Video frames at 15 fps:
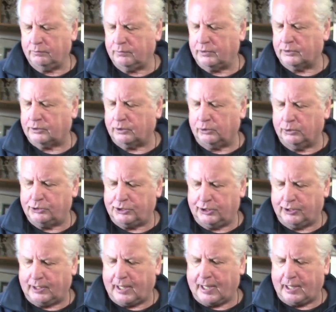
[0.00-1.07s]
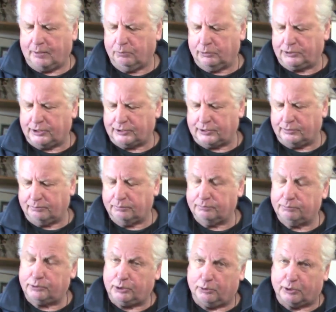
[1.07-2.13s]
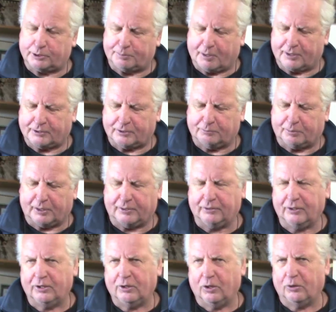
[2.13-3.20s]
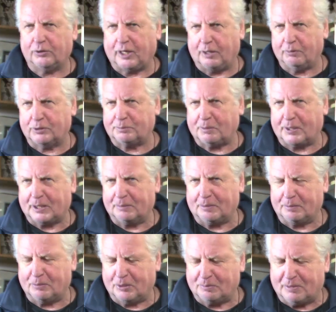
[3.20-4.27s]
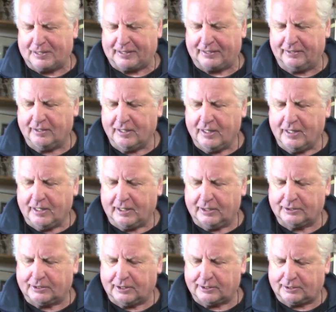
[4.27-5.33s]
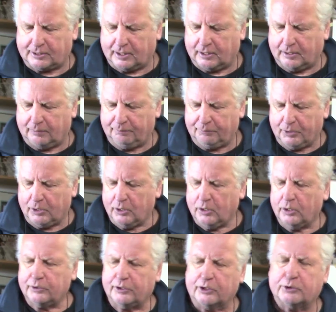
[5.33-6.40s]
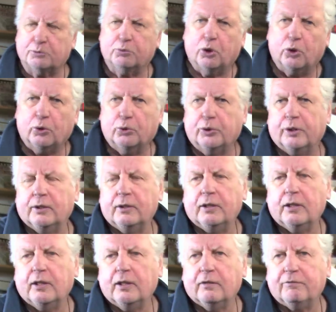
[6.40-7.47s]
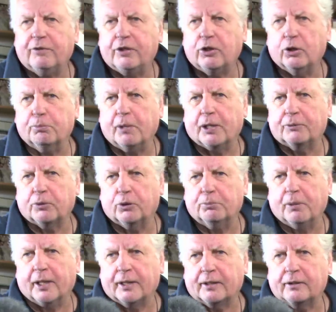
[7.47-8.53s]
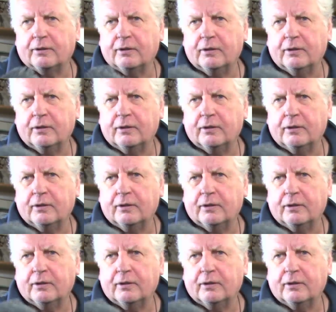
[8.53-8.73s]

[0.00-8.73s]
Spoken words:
the solution to that, which isn't too expensive, but okay, we're spending a bit more money, is this this Rode Video Micro mic.